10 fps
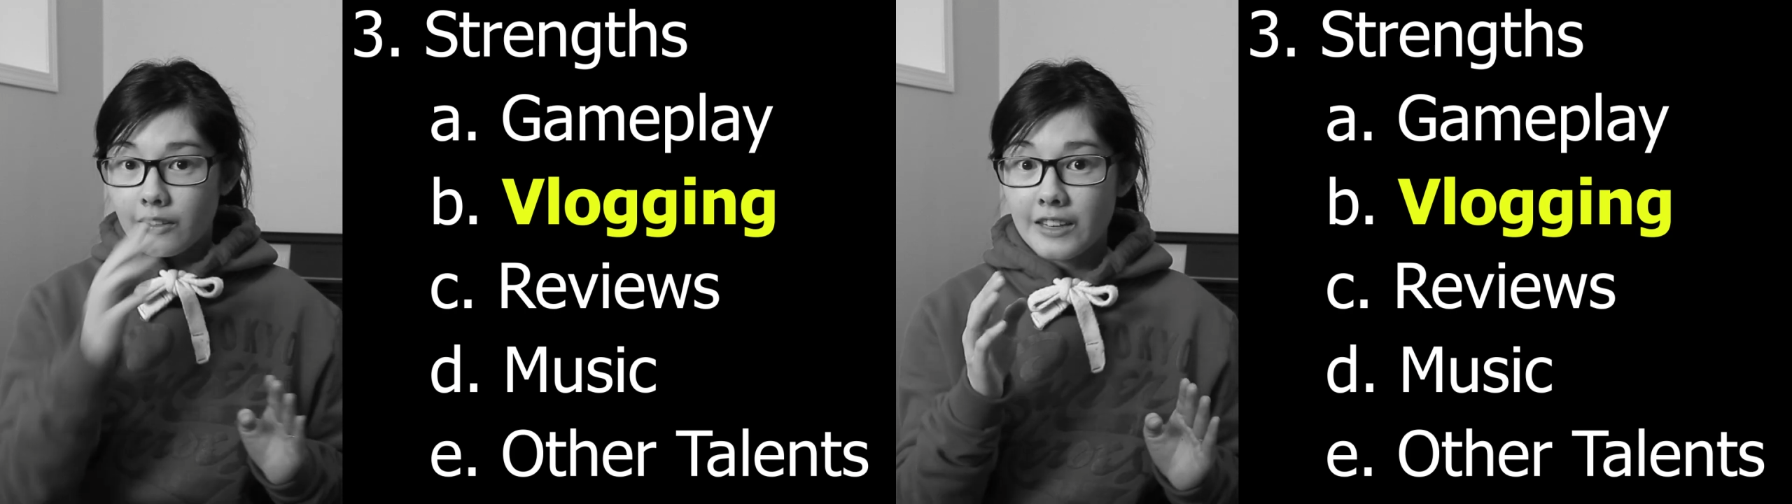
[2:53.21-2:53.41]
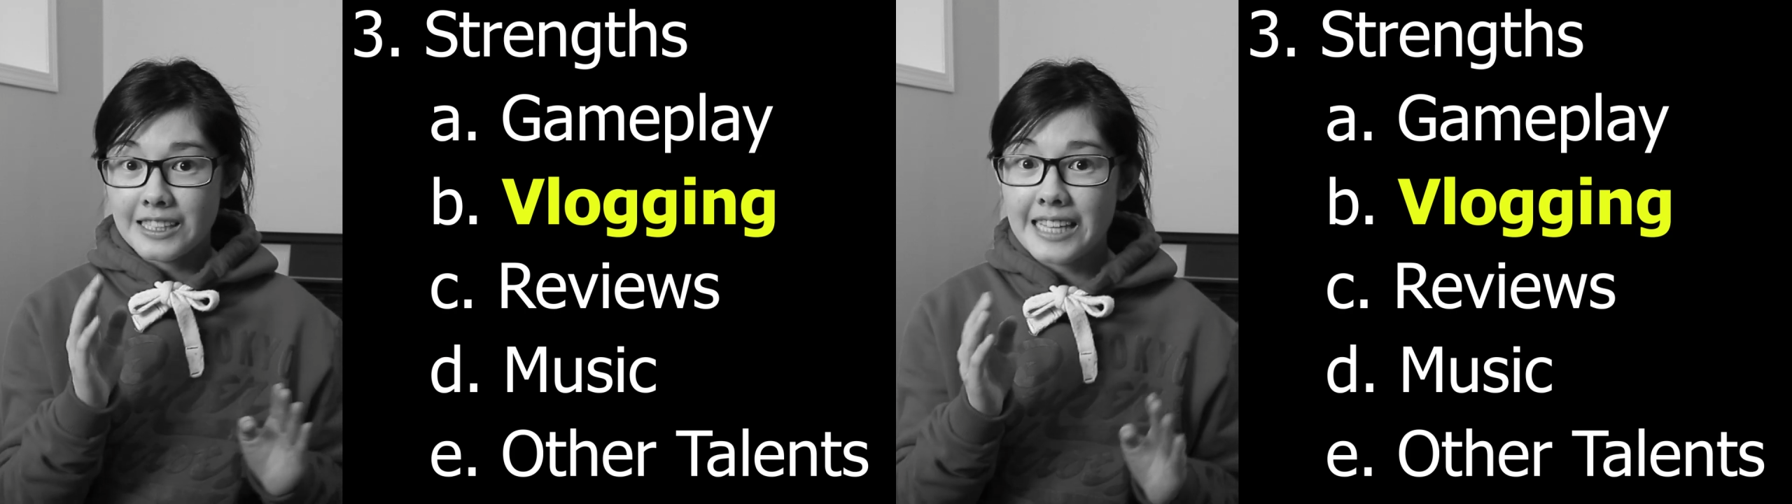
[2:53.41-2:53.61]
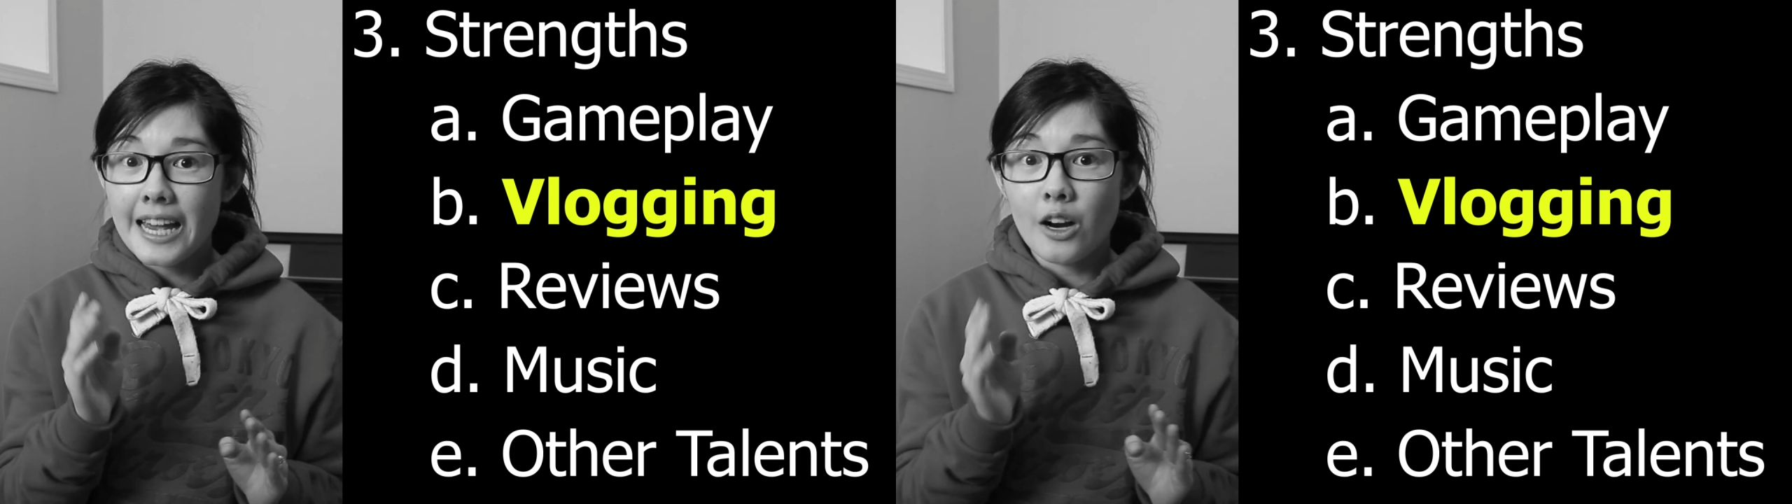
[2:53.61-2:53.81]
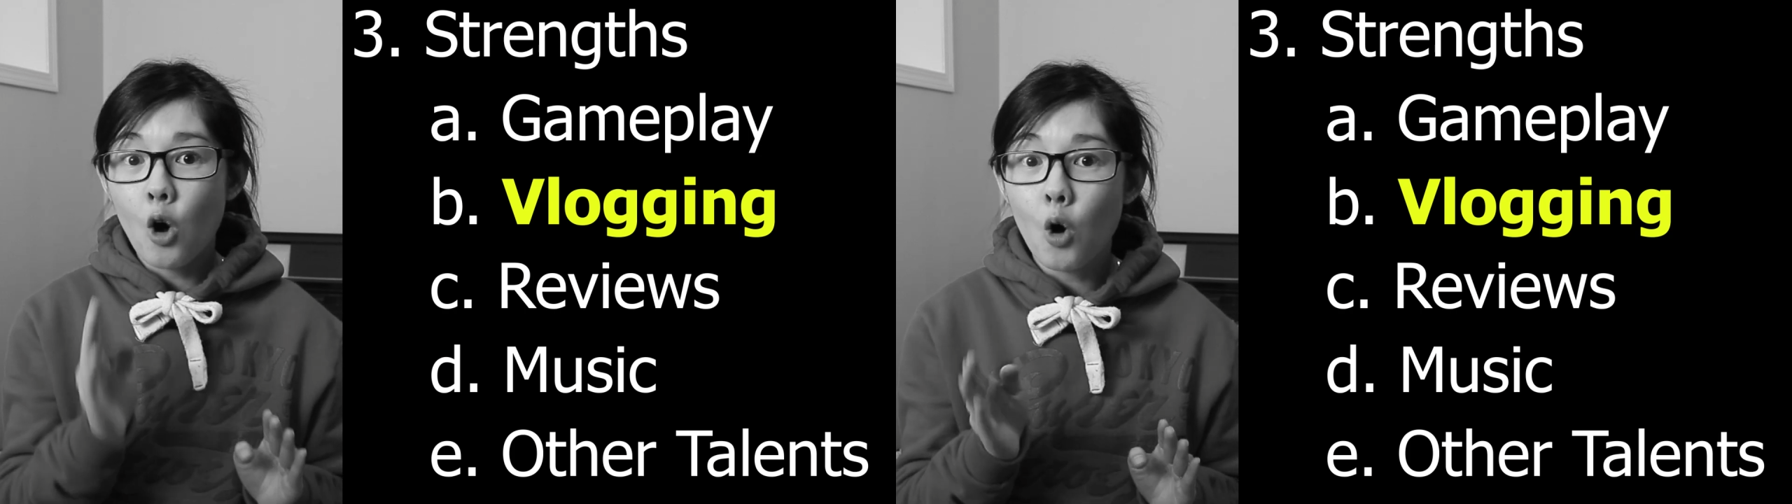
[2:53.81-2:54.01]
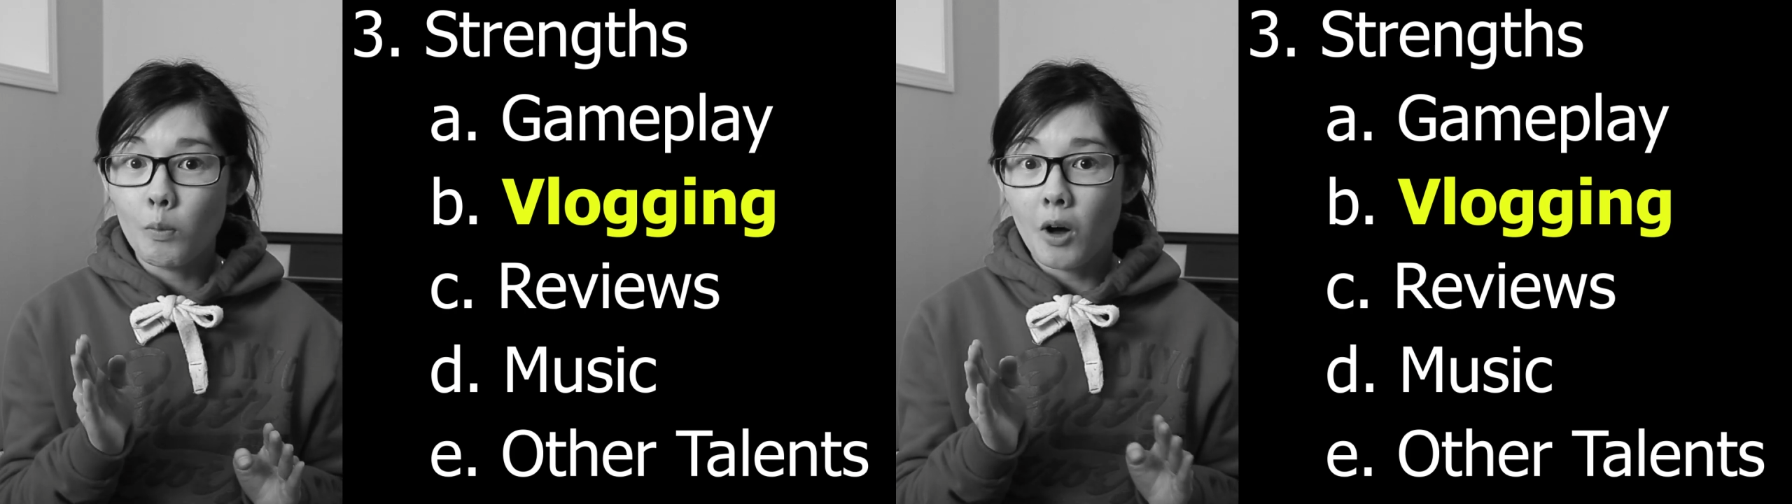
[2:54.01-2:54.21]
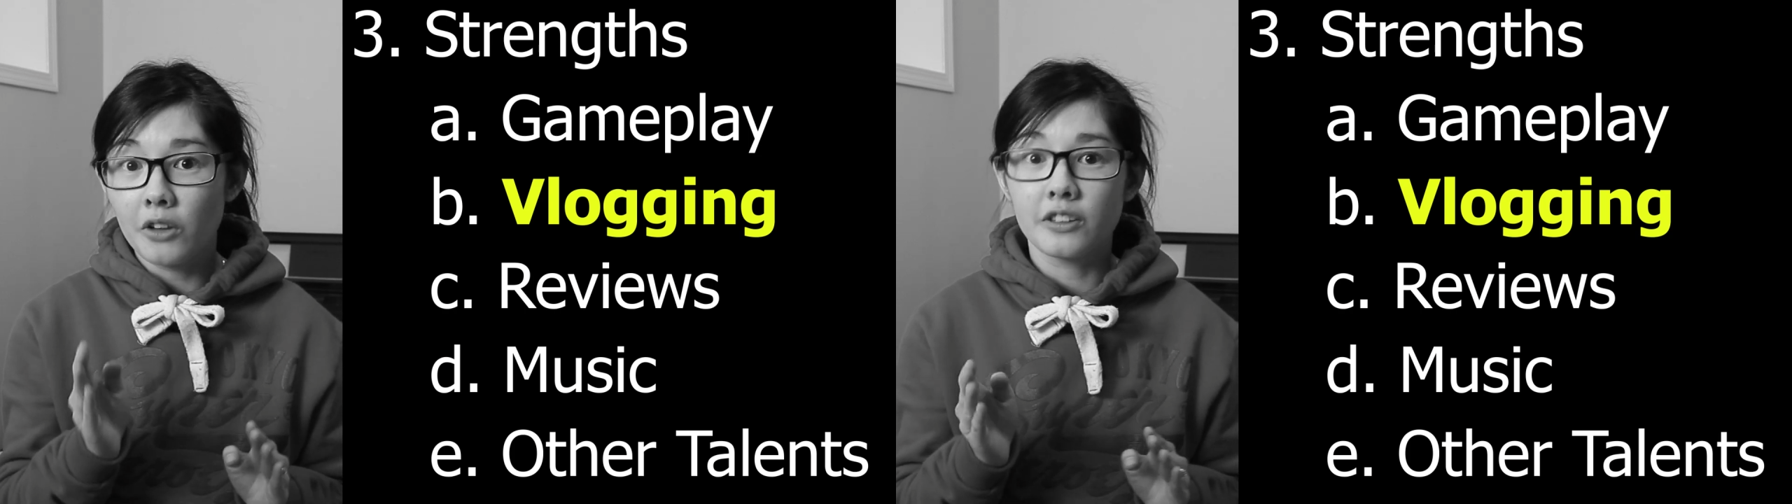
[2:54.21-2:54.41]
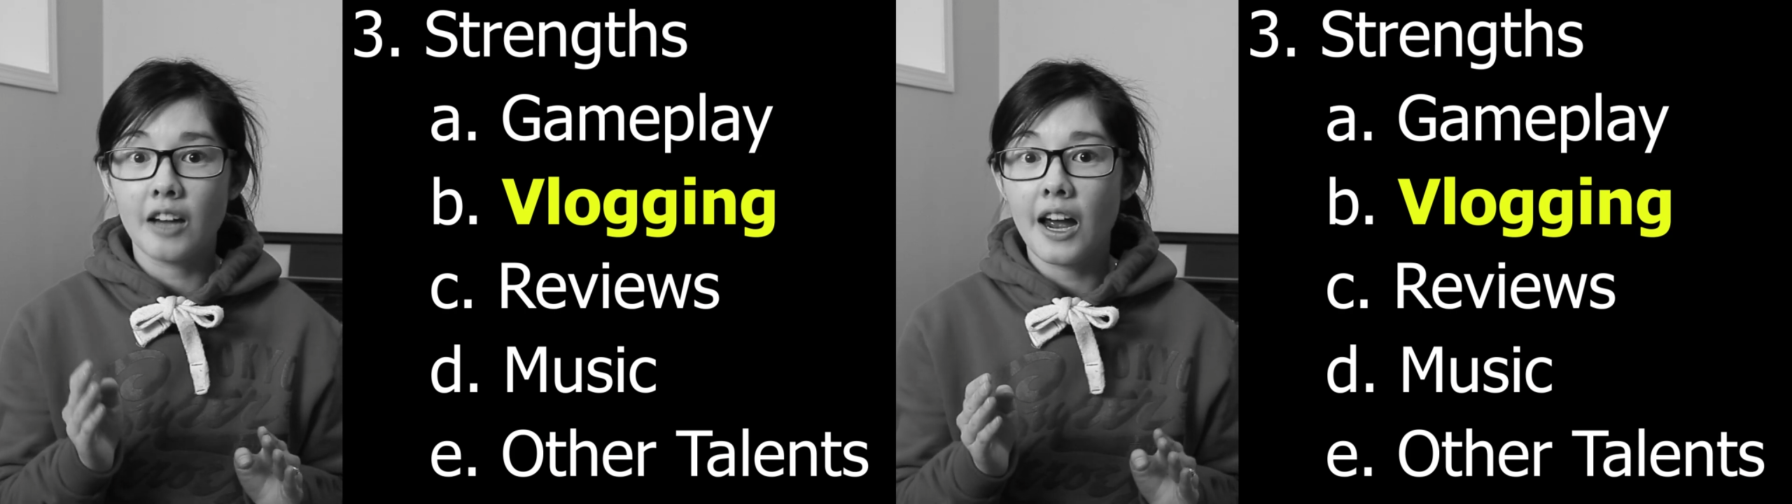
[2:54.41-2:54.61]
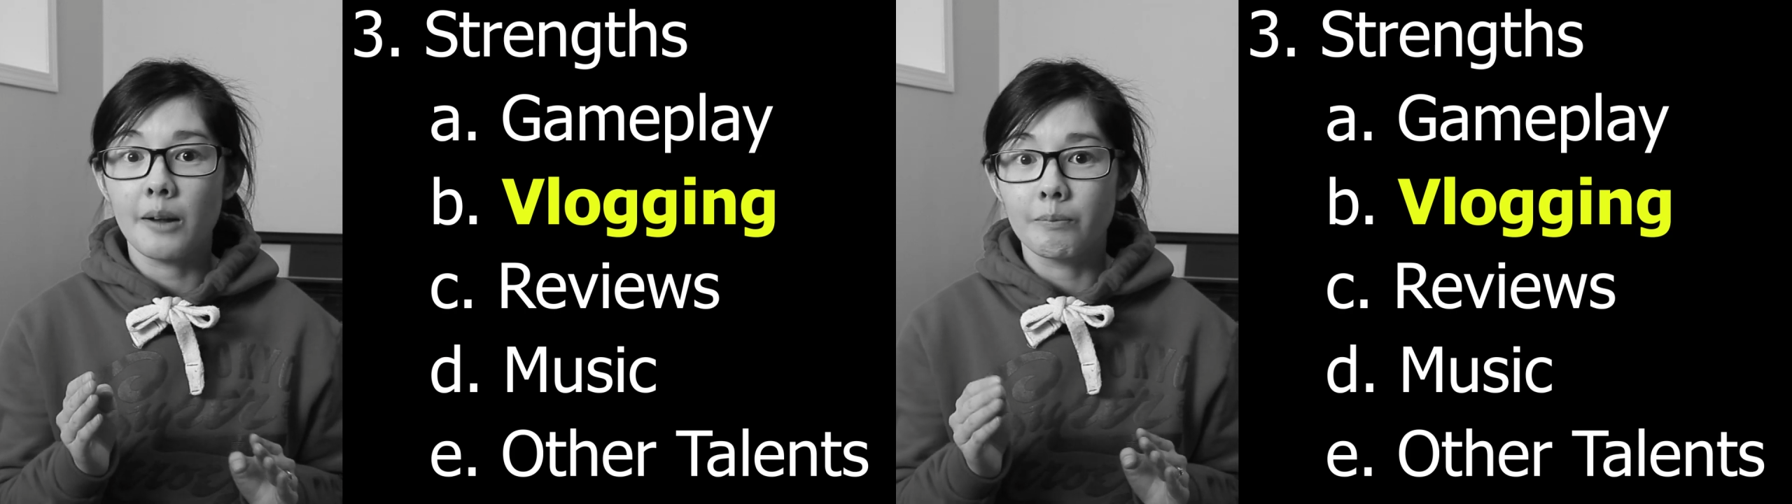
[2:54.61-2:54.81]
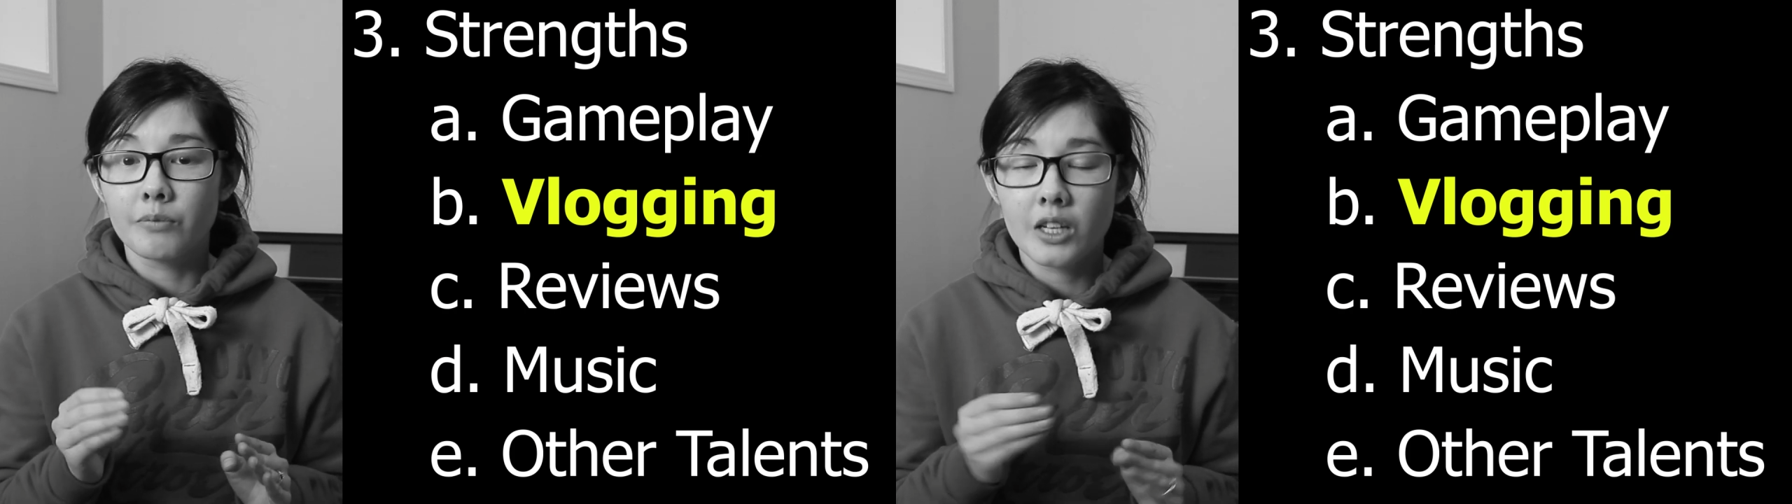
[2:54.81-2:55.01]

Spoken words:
they stay at home all the time.